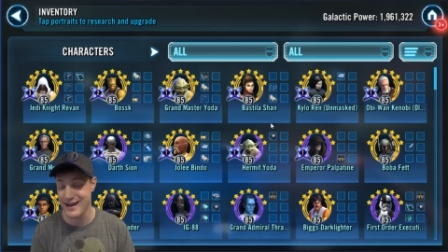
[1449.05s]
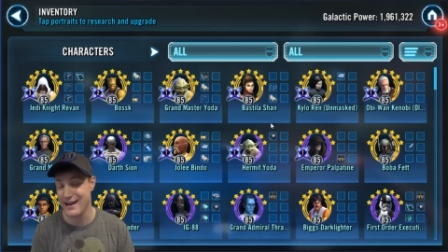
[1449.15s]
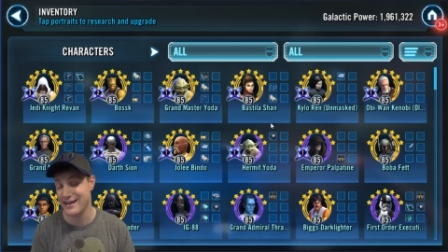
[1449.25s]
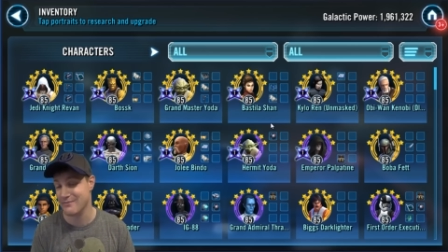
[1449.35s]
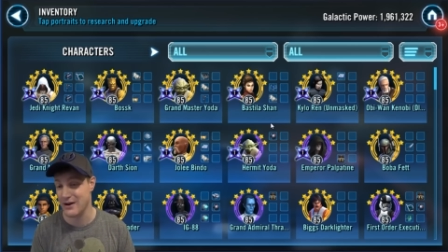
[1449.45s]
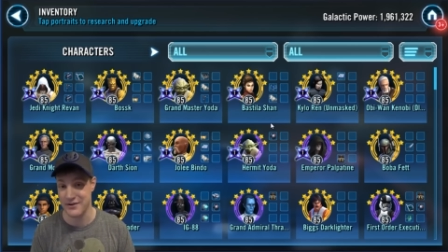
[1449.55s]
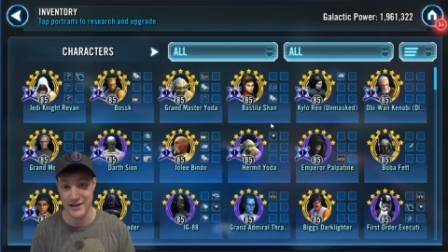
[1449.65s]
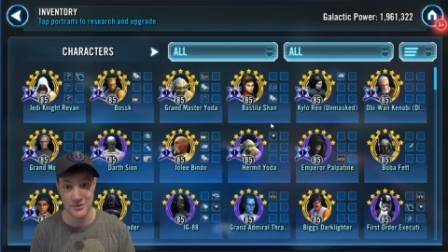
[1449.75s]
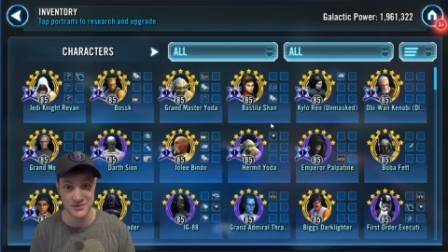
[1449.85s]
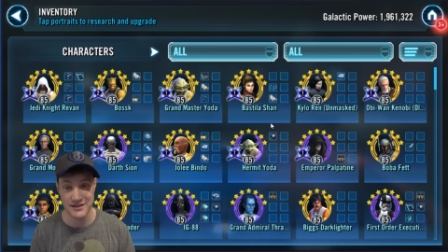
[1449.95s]
Any amount
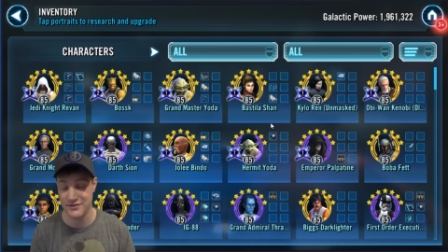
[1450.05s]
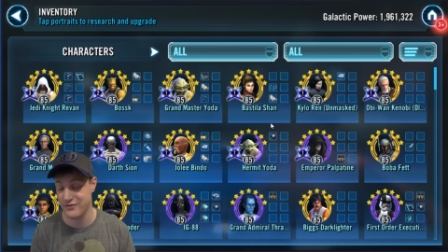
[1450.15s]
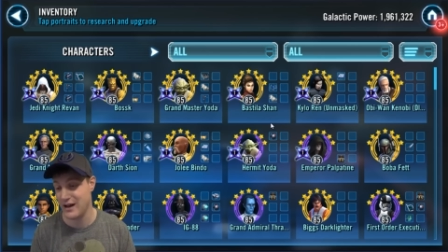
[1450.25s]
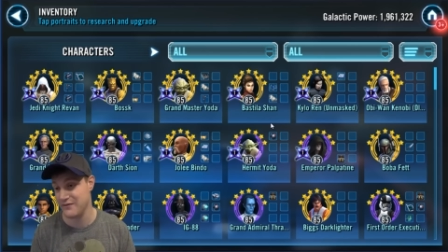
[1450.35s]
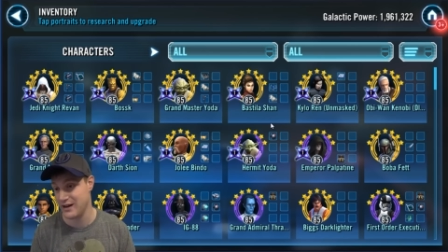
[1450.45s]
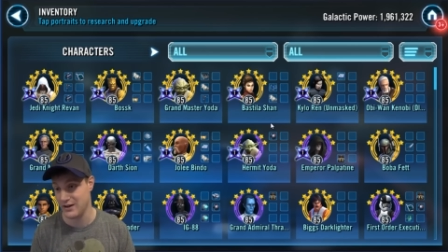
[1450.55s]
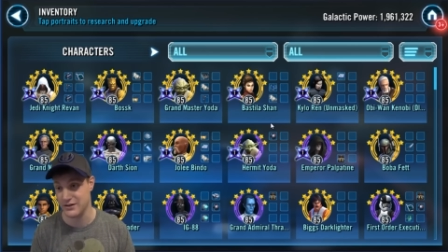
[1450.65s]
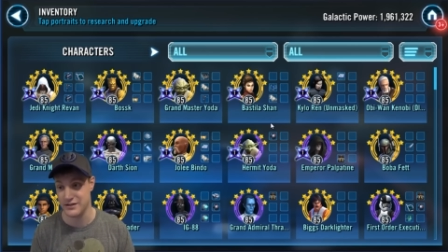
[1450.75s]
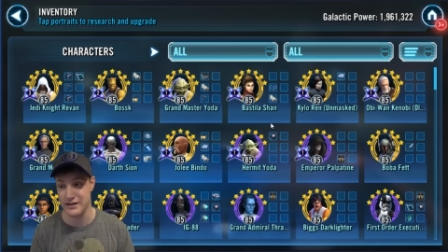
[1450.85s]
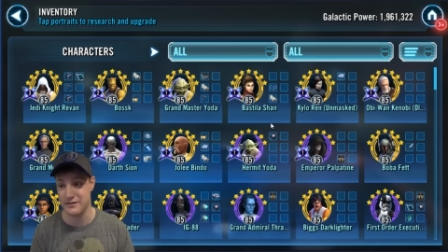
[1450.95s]
helps, even
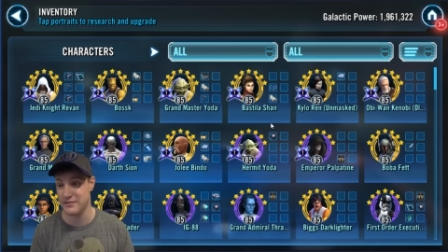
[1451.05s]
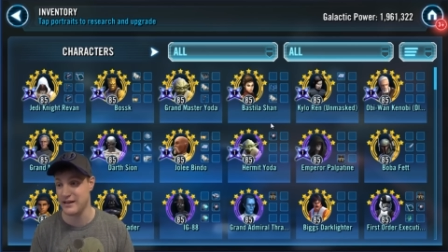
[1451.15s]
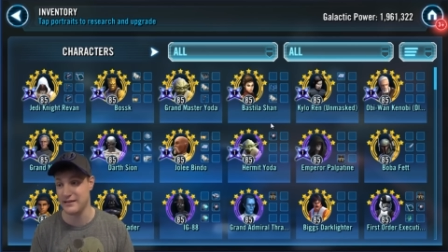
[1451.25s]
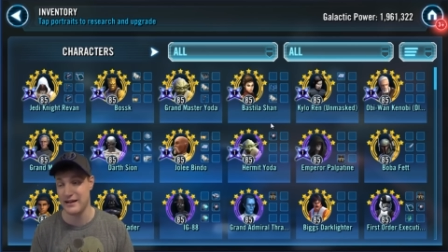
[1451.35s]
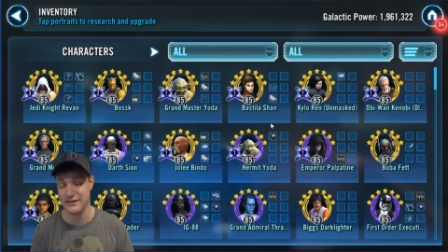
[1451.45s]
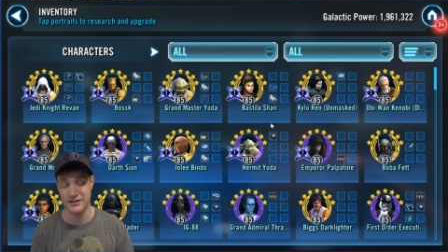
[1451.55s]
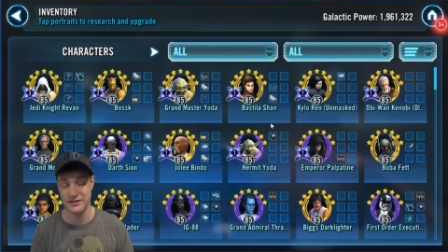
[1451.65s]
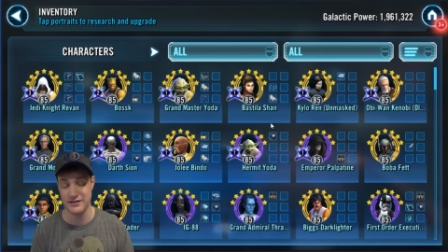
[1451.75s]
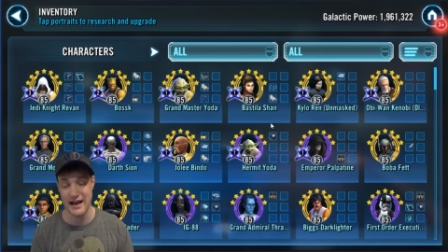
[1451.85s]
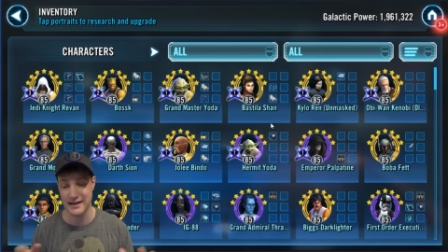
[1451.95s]
$5. It, th that's
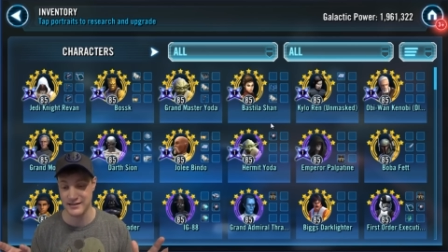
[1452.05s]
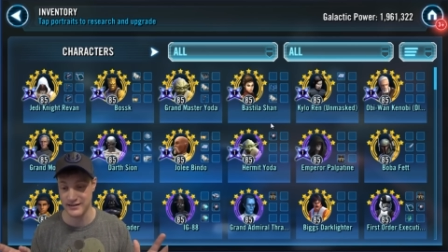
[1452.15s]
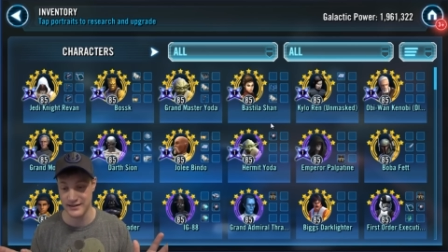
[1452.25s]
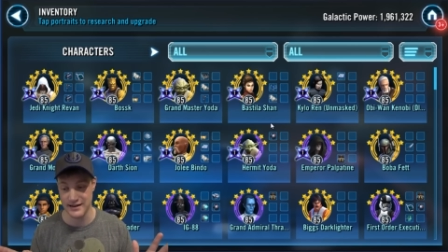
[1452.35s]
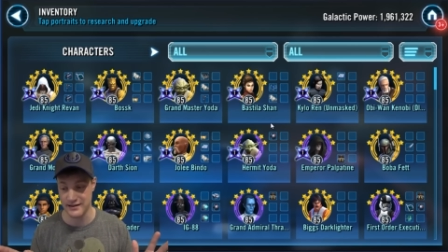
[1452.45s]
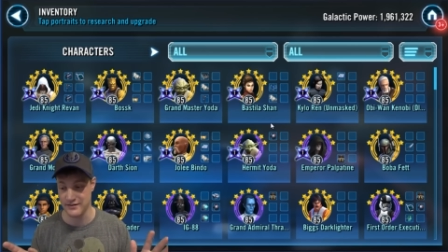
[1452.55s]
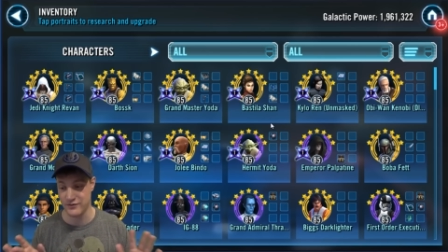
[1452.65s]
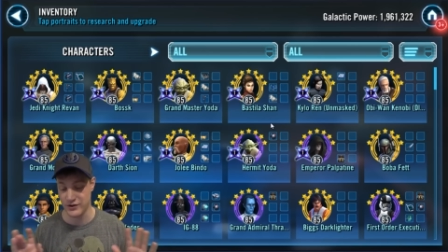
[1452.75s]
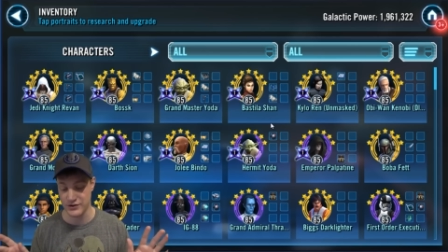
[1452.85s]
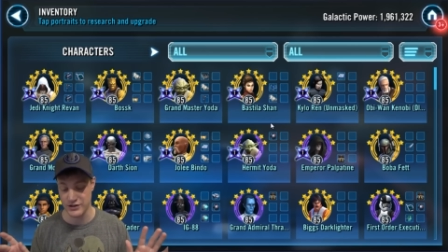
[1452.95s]
just excellent. And
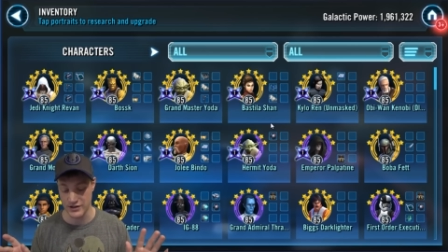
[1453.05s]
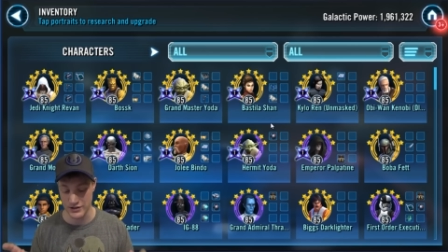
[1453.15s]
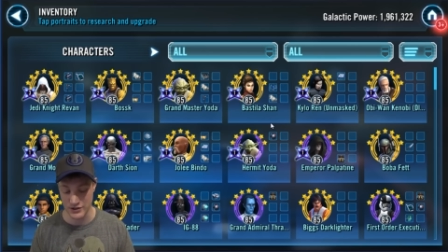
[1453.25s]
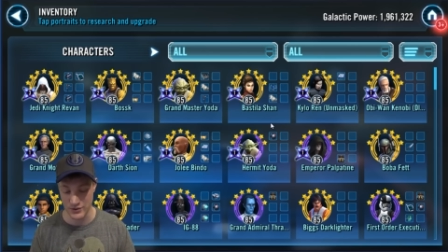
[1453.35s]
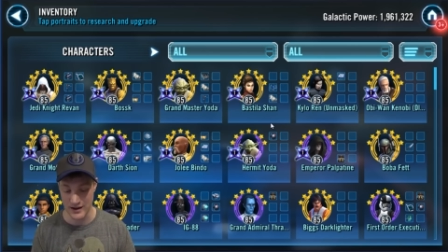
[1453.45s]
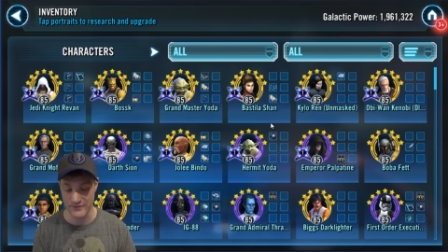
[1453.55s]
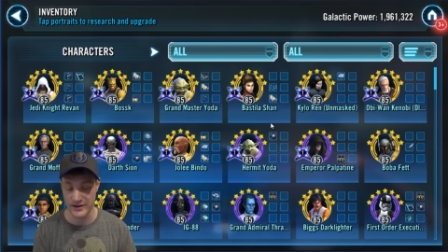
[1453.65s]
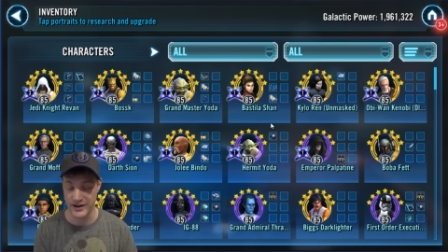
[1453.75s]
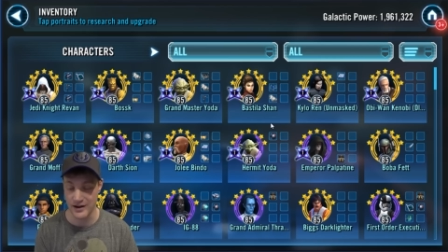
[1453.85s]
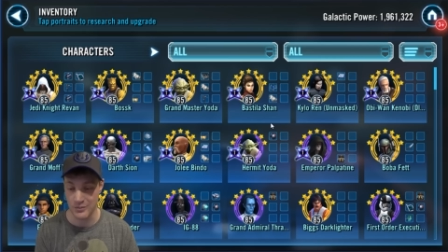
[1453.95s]
for those of you that do, I'm
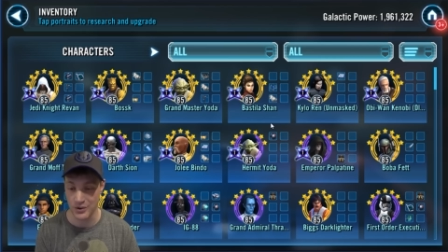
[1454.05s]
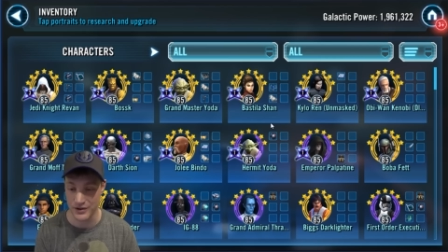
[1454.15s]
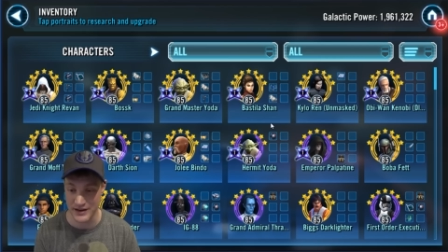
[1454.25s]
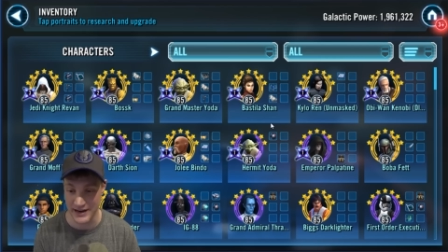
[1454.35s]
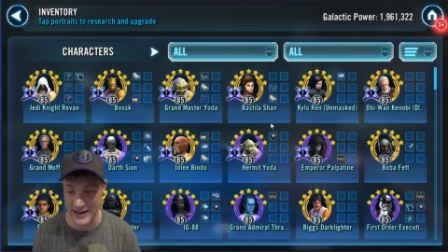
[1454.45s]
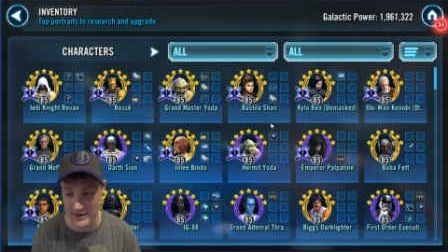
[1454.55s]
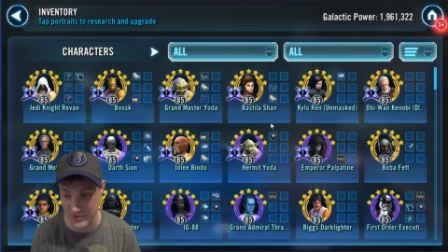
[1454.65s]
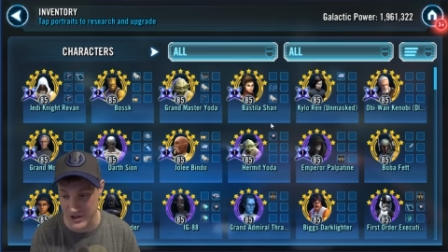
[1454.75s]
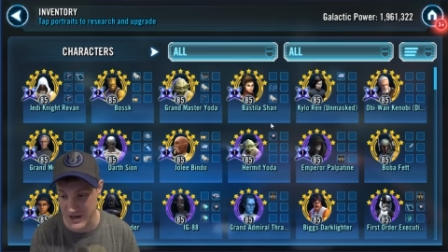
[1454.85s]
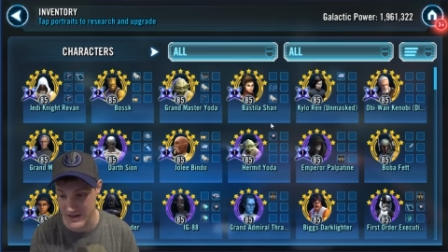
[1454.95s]
very humbled and I can't
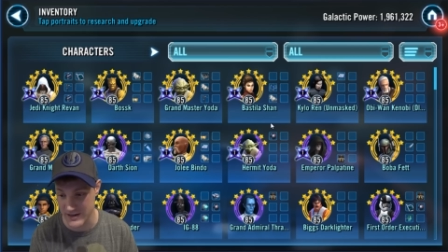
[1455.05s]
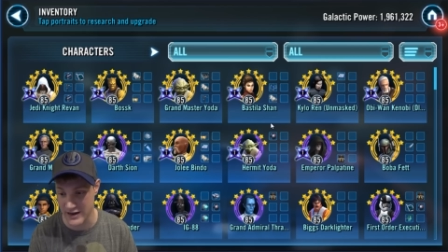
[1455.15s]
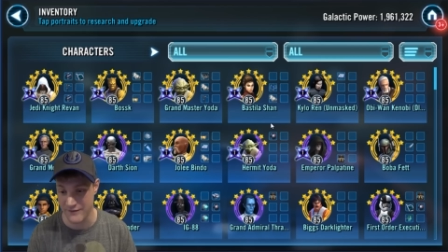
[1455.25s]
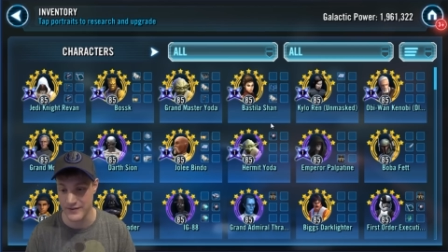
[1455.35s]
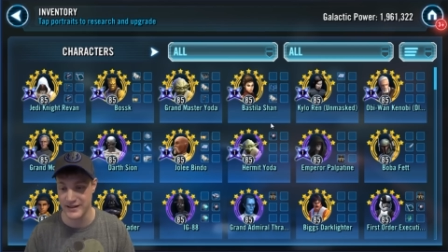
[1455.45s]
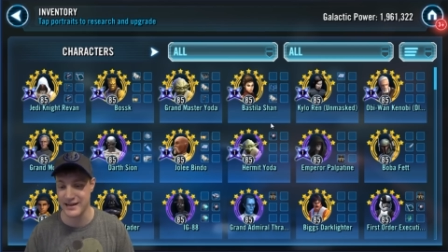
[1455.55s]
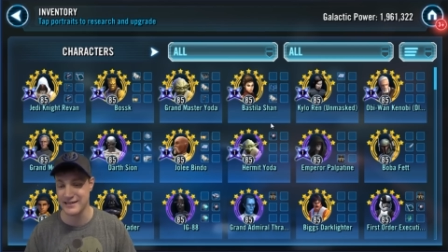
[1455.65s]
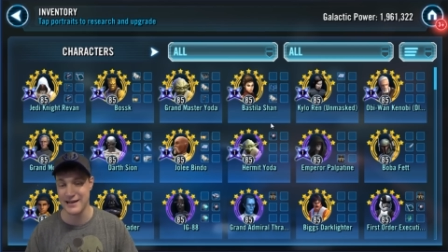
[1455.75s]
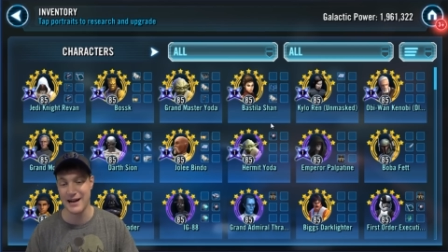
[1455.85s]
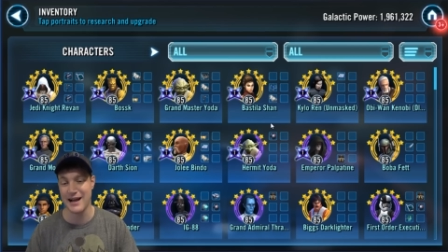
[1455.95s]
appreciate it enough. And like I
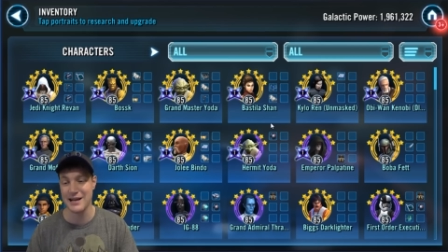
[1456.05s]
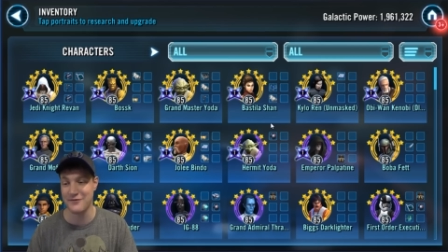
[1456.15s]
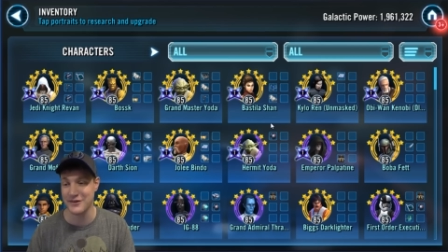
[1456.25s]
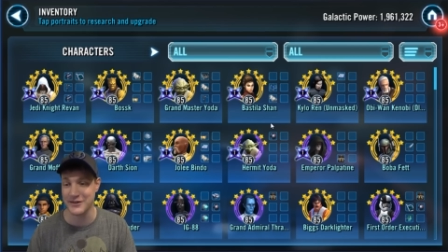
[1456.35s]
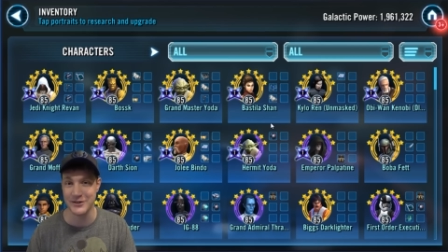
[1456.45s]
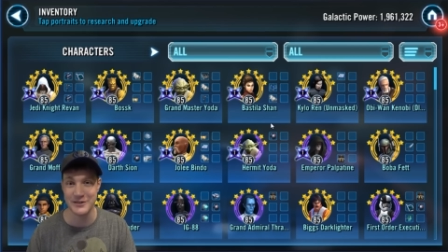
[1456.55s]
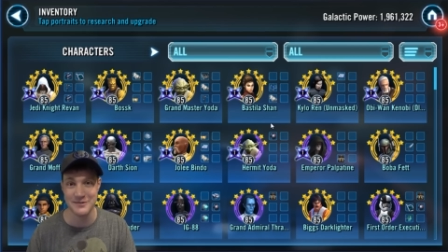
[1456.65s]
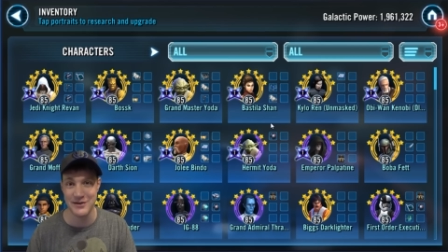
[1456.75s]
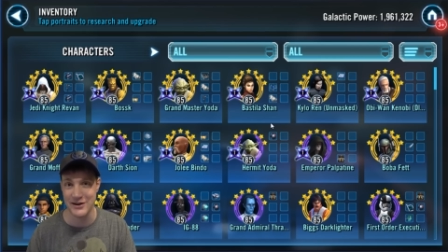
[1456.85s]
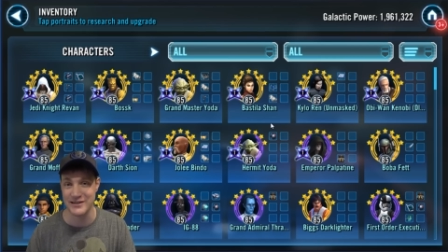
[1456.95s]
said, I kind of feel
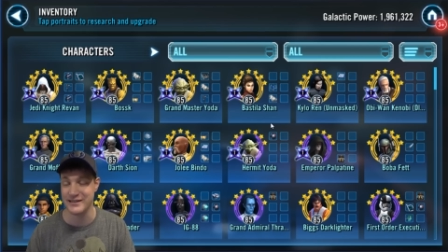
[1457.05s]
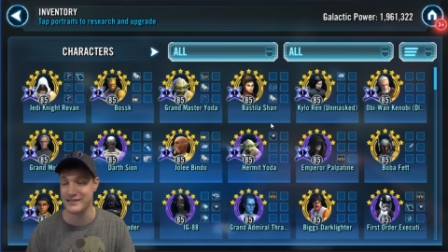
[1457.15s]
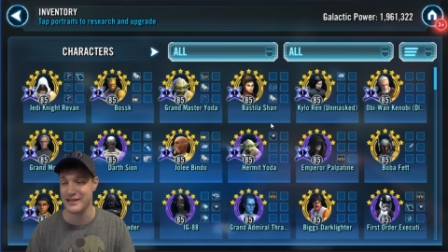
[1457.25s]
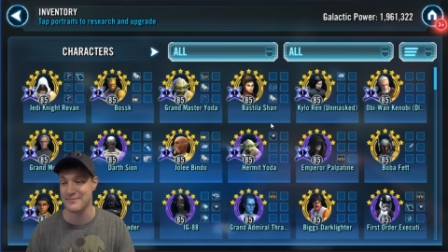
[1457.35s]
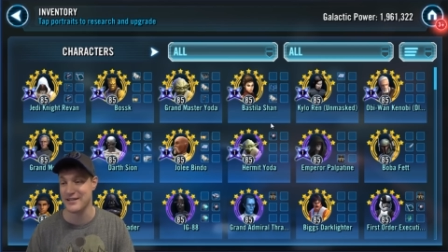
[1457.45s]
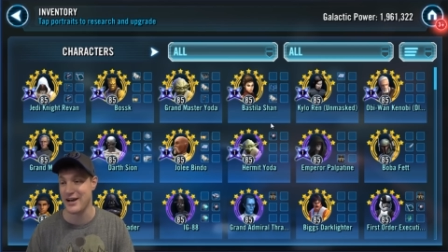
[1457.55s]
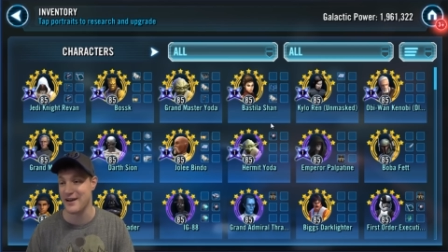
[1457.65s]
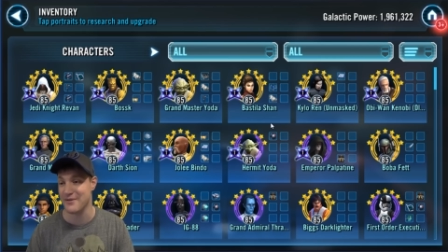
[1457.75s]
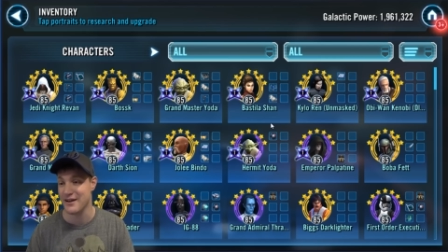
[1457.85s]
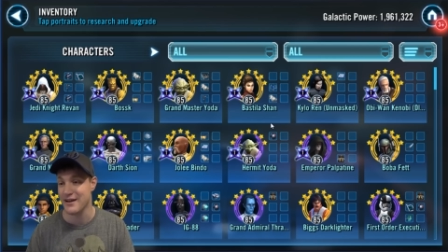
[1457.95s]
guilty about it at the same
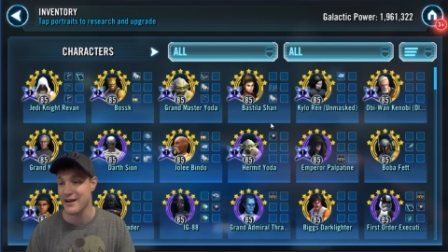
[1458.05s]
time.